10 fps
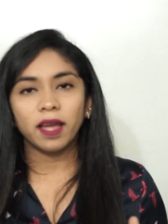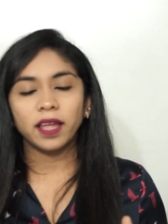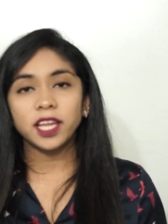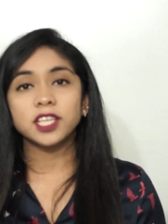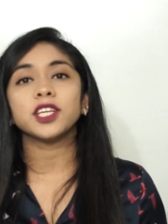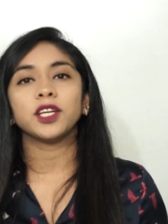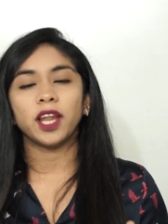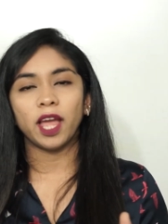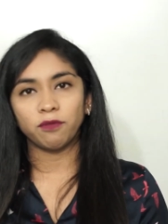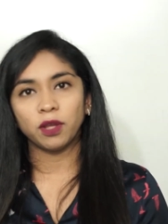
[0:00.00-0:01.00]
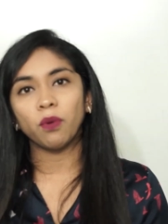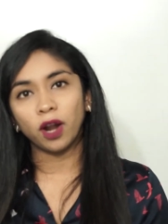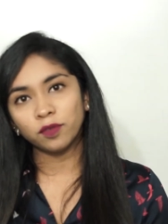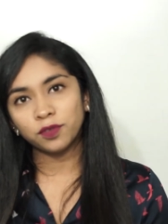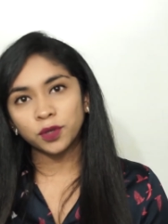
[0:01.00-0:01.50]
each and every
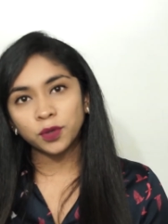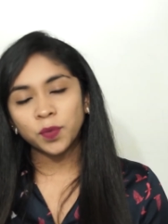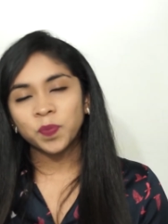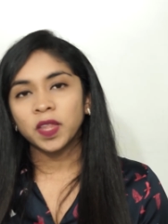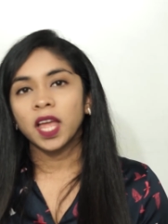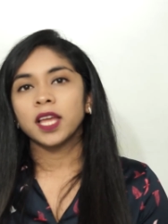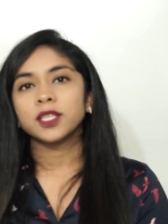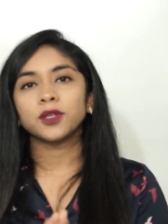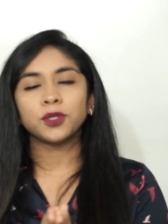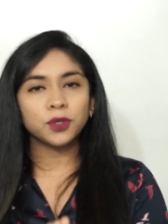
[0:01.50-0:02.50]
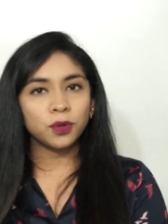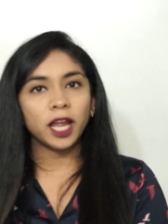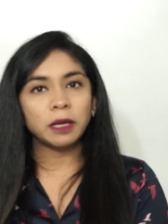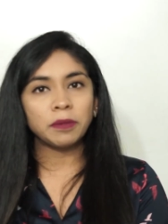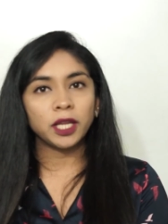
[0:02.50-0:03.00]
one of you so do
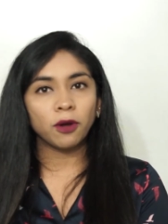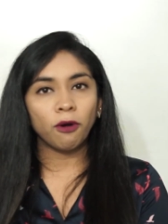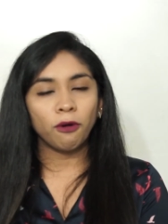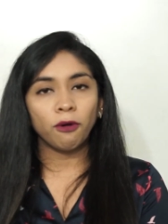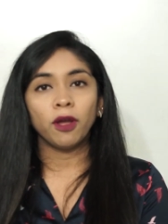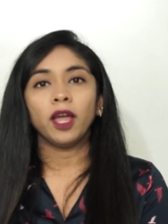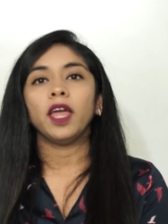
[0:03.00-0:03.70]
let me know